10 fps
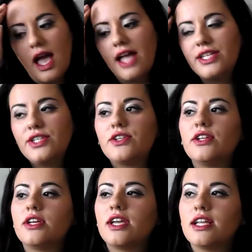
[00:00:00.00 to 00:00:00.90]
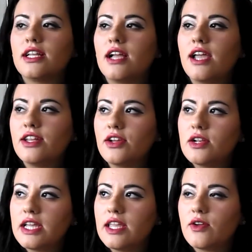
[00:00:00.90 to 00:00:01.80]
And you can, I
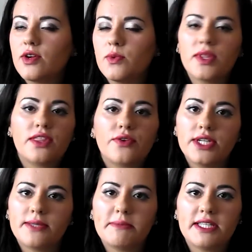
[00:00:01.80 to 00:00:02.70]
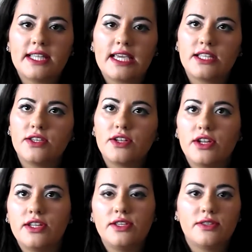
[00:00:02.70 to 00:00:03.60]
know like with Christmas things, you can
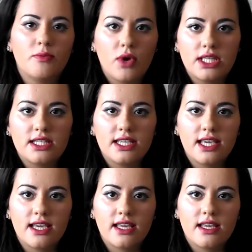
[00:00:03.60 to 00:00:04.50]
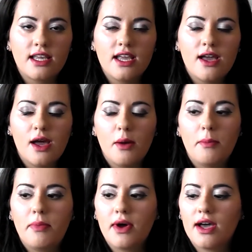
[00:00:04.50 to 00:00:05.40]
only use them once a year,
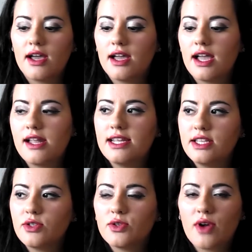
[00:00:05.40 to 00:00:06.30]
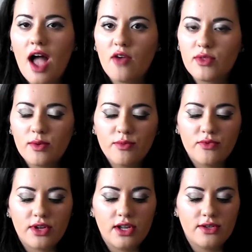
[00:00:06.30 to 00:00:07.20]
but at least you'll have them
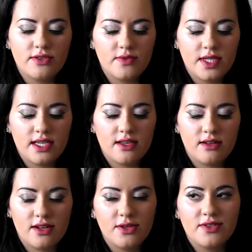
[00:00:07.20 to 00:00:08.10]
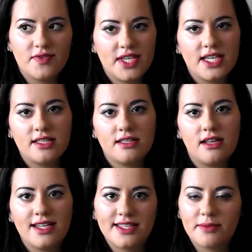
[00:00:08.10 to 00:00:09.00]
for loads of years. I'm
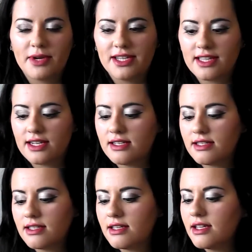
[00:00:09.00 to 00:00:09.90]
gonna say break feathers.